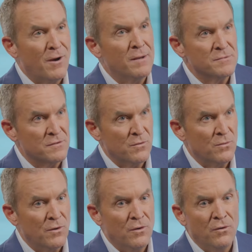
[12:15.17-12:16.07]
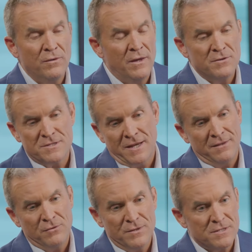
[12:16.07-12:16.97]
the Tony Robbins of the world,
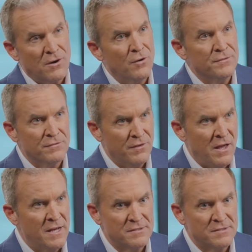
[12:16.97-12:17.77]
understanding the Ritz-Carlton